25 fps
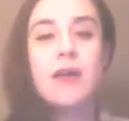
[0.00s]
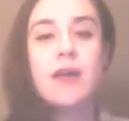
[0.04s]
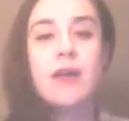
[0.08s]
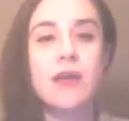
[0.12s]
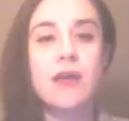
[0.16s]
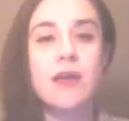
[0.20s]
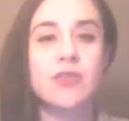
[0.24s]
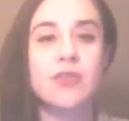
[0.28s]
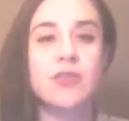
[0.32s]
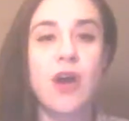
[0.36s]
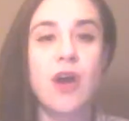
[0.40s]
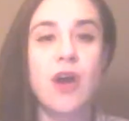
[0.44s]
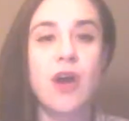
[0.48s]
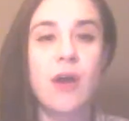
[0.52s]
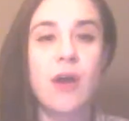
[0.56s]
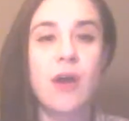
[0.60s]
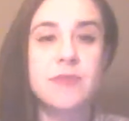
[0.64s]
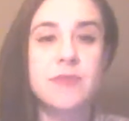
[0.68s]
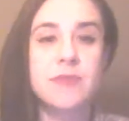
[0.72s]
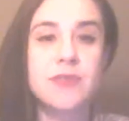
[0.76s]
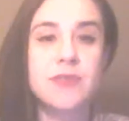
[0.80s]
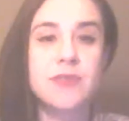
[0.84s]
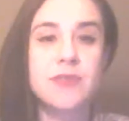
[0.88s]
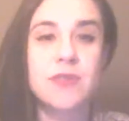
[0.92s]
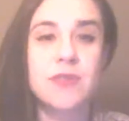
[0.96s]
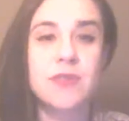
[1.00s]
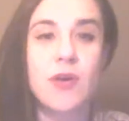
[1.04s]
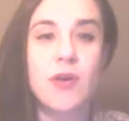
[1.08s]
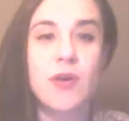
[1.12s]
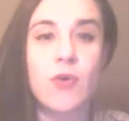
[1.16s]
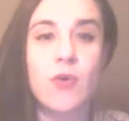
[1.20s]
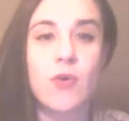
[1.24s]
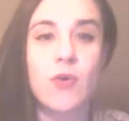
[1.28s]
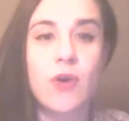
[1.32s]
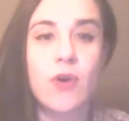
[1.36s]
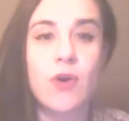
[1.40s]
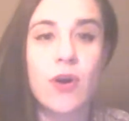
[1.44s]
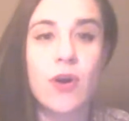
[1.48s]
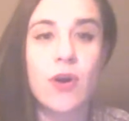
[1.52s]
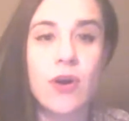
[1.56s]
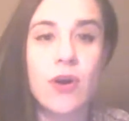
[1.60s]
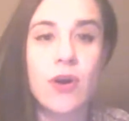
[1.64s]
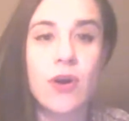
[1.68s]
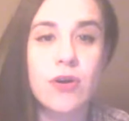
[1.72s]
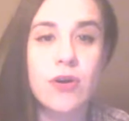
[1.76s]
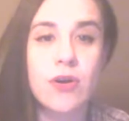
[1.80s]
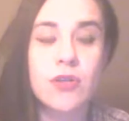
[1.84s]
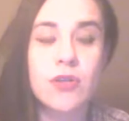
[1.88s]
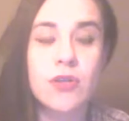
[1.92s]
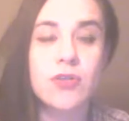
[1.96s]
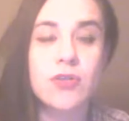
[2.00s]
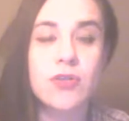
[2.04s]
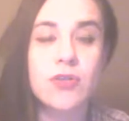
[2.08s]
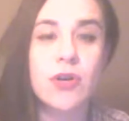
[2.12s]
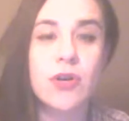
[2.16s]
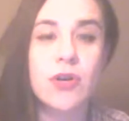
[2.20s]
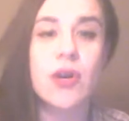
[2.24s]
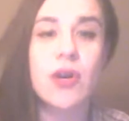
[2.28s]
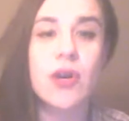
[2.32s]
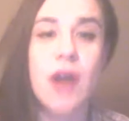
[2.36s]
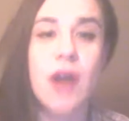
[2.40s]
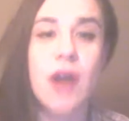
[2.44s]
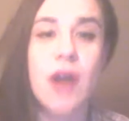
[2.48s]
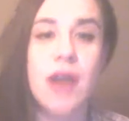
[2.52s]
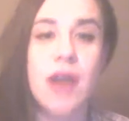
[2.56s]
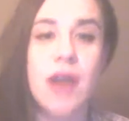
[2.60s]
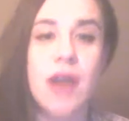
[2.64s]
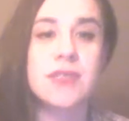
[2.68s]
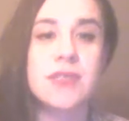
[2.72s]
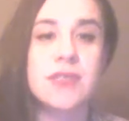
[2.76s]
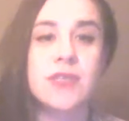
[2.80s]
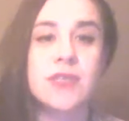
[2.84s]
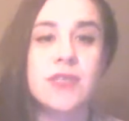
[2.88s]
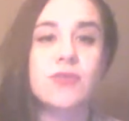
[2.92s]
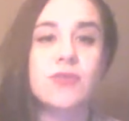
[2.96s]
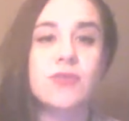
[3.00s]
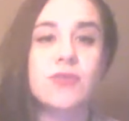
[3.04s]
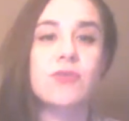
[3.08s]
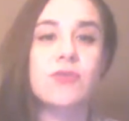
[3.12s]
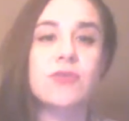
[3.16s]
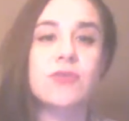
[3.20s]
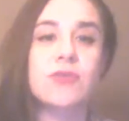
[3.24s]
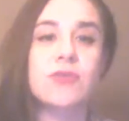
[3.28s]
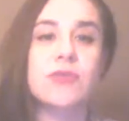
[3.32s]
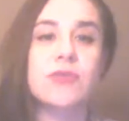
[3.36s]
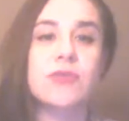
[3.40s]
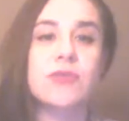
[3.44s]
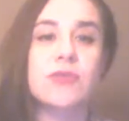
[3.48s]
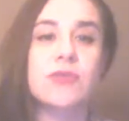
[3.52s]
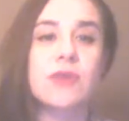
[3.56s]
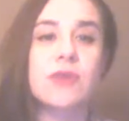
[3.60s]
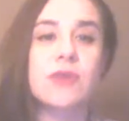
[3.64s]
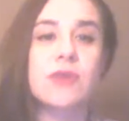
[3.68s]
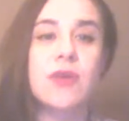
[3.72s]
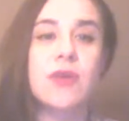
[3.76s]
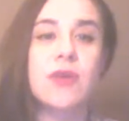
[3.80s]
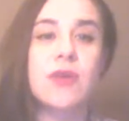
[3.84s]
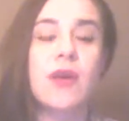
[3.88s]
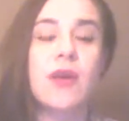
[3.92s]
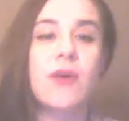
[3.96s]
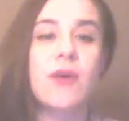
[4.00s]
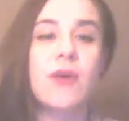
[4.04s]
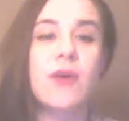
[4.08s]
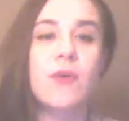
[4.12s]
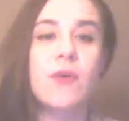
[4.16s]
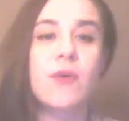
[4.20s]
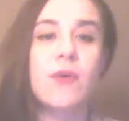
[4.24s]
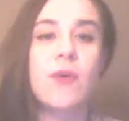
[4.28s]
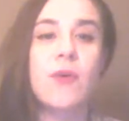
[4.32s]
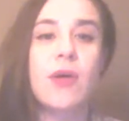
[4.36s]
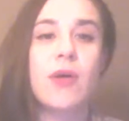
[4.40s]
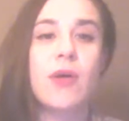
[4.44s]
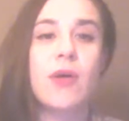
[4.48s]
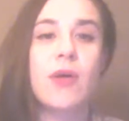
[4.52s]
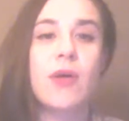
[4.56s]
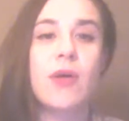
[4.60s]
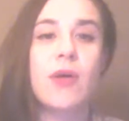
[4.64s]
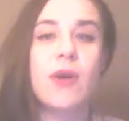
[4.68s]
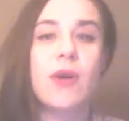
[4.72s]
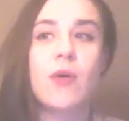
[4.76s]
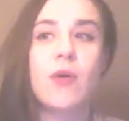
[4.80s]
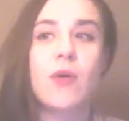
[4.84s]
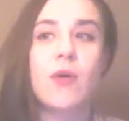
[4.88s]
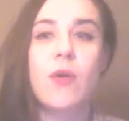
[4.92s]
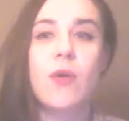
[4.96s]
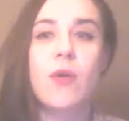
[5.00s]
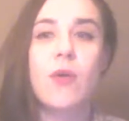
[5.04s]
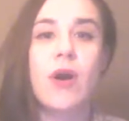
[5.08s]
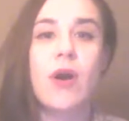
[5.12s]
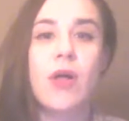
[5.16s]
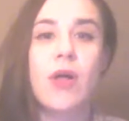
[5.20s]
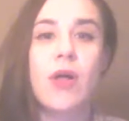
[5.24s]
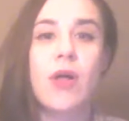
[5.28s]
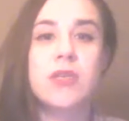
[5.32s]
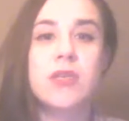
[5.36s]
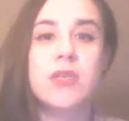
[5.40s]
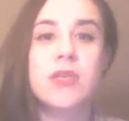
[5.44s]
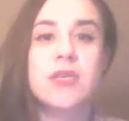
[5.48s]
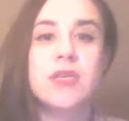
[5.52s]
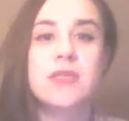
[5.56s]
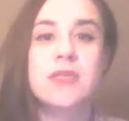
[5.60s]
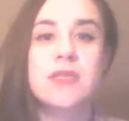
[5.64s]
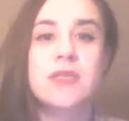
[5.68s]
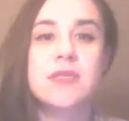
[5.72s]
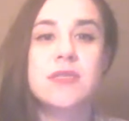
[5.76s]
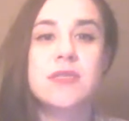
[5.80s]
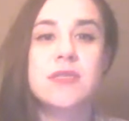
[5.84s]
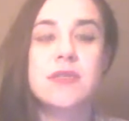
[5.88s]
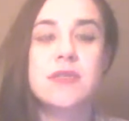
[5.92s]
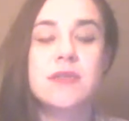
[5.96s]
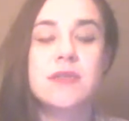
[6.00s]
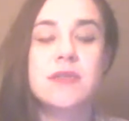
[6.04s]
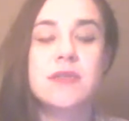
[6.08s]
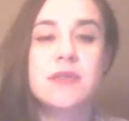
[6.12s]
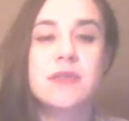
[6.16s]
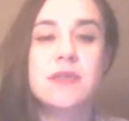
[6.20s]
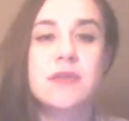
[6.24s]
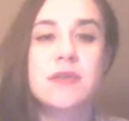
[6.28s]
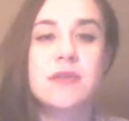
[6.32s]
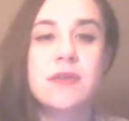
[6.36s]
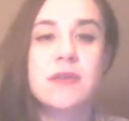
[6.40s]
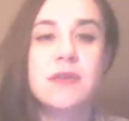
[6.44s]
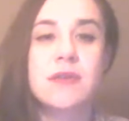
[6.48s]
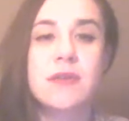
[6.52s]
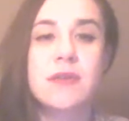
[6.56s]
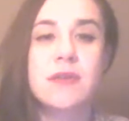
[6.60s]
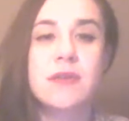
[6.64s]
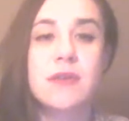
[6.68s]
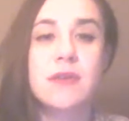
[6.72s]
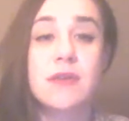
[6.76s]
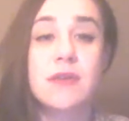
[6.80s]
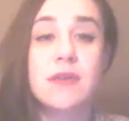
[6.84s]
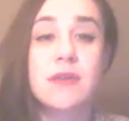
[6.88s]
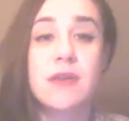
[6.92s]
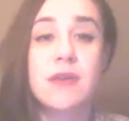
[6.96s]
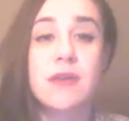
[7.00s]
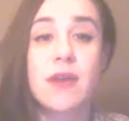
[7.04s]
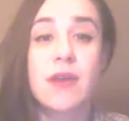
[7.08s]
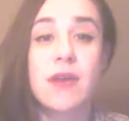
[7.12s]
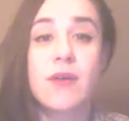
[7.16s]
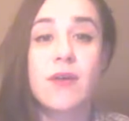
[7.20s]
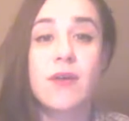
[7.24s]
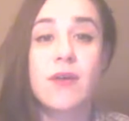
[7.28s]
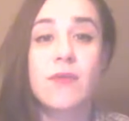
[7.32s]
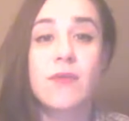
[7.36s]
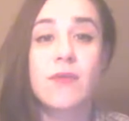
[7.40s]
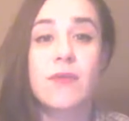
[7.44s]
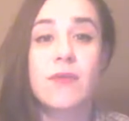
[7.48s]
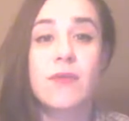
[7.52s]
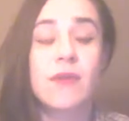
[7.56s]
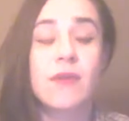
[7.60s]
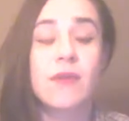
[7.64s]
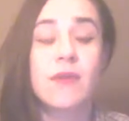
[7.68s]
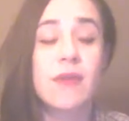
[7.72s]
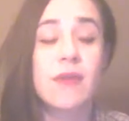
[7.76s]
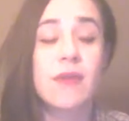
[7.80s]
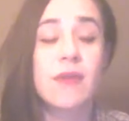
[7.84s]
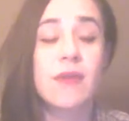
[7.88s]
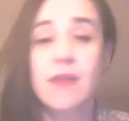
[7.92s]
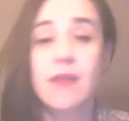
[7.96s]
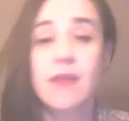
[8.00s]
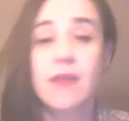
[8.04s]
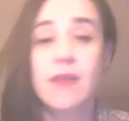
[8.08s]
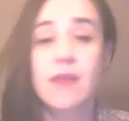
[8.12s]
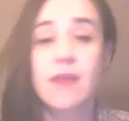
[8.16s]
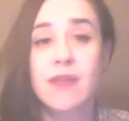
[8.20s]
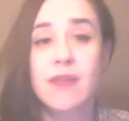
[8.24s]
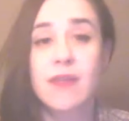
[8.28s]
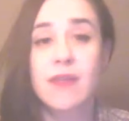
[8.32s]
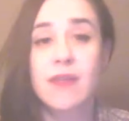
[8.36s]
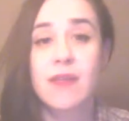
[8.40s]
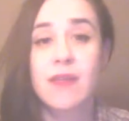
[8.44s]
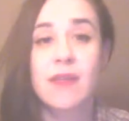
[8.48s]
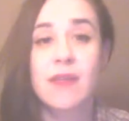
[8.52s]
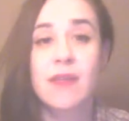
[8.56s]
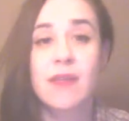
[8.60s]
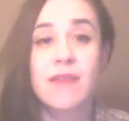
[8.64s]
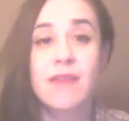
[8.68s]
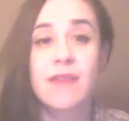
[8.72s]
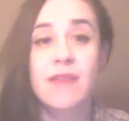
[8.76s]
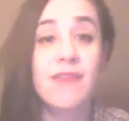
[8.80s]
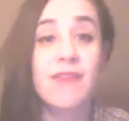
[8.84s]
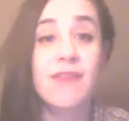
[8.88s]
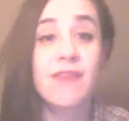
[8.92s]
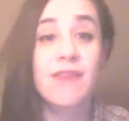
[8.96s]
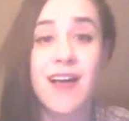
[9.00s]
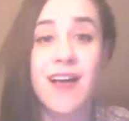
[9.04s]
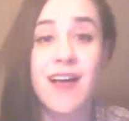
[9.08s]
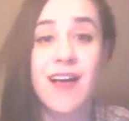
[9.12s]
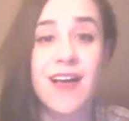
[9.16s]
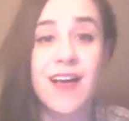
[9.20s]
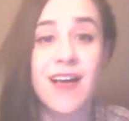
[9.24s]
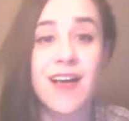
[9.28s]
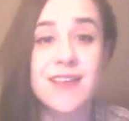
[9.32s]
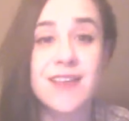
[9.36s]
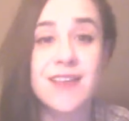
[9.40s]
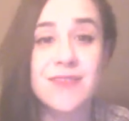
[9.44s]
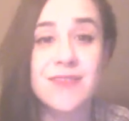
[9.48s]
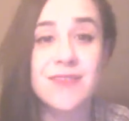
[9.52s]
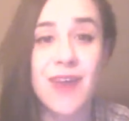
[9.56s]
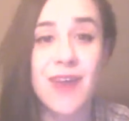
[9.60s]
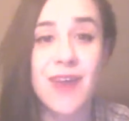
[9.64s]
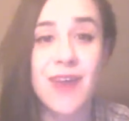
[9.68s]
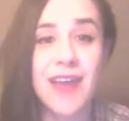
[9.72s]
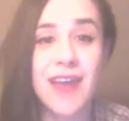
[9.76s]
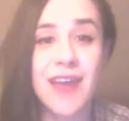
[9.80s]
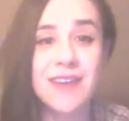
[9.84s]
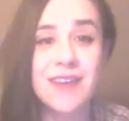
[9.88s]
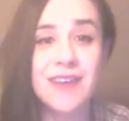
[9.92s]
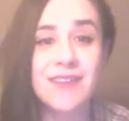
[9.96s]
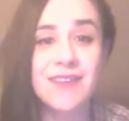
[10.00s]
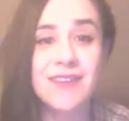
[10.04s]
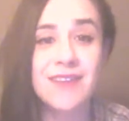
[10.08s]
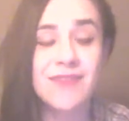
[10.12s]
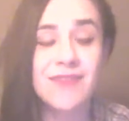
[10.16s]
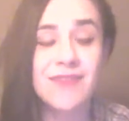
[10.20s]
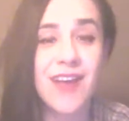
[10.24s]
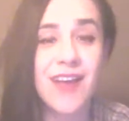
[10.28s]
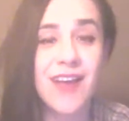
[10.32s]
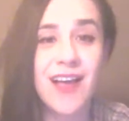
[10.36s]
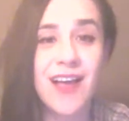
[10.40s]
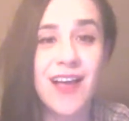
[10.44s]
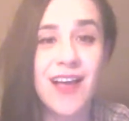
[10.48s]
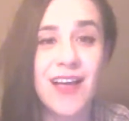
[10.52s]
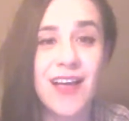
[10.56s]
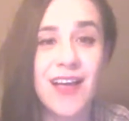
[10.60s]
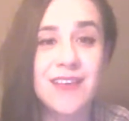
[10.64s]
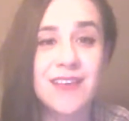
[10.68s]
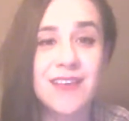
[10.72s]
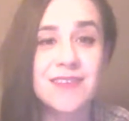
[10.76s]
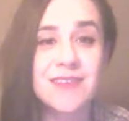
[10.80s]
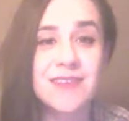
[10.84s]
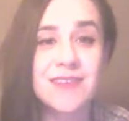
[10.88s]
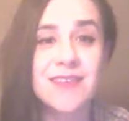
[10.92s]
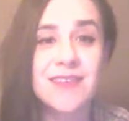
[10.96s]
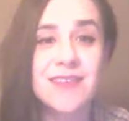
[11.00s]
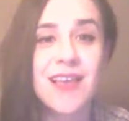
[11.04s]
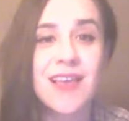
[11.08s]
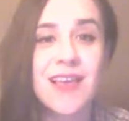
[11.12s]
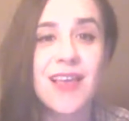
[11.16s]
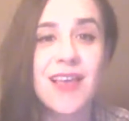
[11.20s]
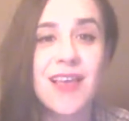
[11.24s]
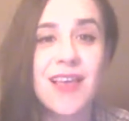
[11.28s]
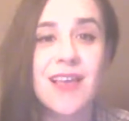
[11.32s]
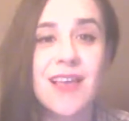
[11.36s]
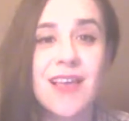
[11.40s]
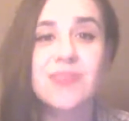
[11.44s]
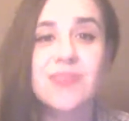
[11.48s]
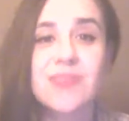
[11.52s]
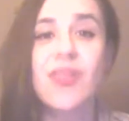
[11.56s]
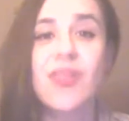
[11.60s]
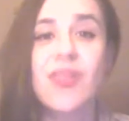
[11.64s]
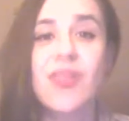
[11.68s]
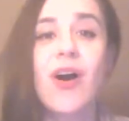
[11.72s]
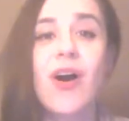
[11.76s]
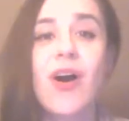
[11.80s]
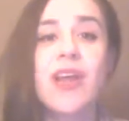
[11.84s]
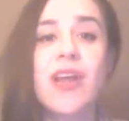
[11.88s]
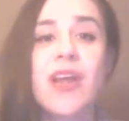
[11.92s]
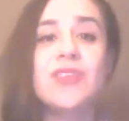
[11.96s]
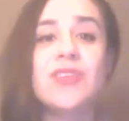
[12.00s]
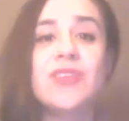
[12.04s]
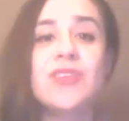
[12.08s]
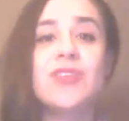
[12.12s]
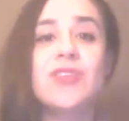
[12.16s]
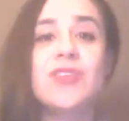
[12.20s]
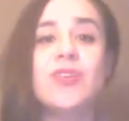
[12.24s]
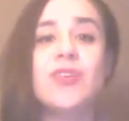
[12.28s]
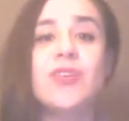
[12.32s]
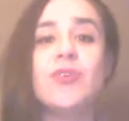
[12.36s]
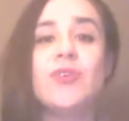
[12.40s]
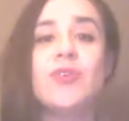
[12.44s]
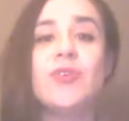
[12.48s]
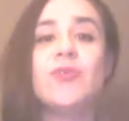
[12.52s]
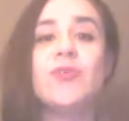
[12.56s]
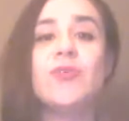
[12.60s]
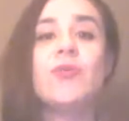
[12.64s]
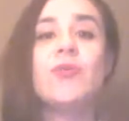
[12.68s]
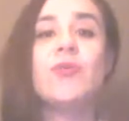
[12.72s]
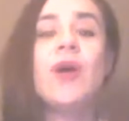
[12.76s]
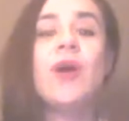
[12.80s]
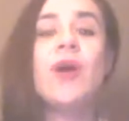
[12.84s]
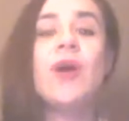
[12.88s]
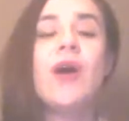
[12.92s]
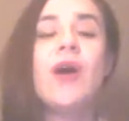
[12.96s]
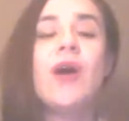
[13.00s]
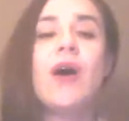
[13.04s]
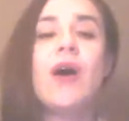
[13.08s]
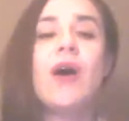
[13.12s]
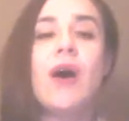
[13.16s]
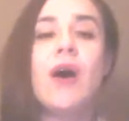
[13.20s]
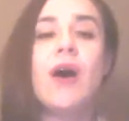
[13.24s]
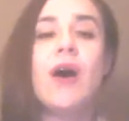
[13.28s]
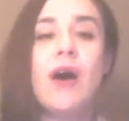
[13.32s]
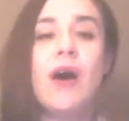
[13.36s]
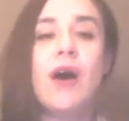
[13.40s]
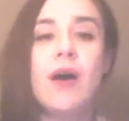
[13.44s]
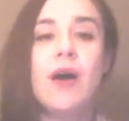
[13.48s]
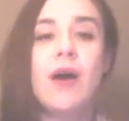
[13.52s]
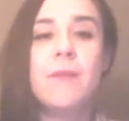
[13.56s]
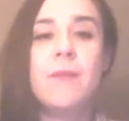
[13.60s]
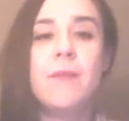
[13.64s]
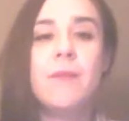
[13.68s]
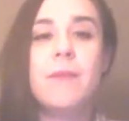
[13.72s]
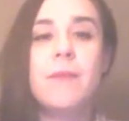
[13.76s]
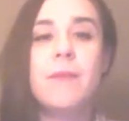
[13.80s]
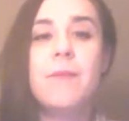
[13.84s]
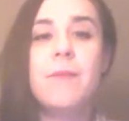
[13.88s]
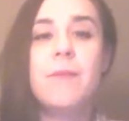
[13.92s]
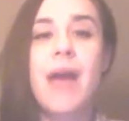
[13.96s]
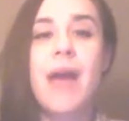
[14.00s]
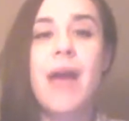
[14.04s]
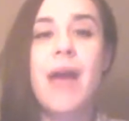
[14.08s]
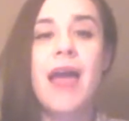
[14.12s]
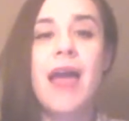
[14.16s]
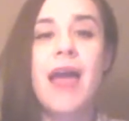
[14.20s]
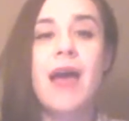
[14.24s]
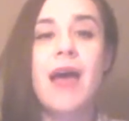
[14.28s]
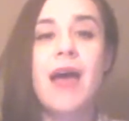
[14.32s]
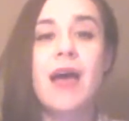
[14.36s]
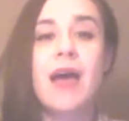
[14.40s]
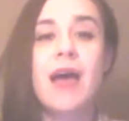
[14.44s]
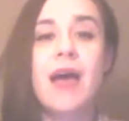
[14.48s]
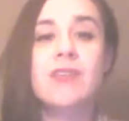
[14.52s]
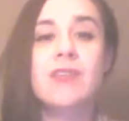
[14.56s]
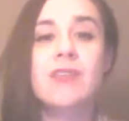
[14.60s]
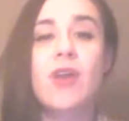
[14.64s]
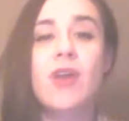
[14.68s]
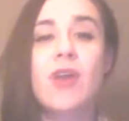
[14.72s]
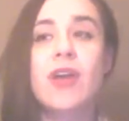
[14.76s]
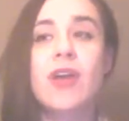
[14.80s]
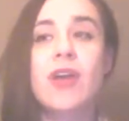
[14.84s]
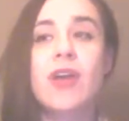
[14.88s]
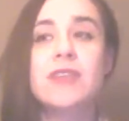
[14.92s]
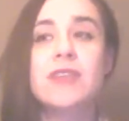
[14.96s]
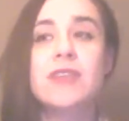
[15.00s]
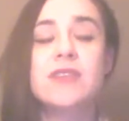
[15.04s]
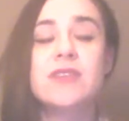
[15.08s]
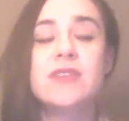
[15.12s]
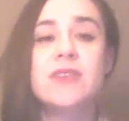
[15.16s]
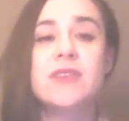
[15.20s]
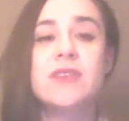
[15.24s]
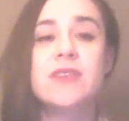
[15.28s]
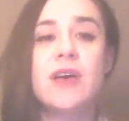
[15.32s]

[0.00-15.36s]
jobs or certain non-essentials, you know, we're all just, you know, fuck us, right? Fuck us. As long as you, as long as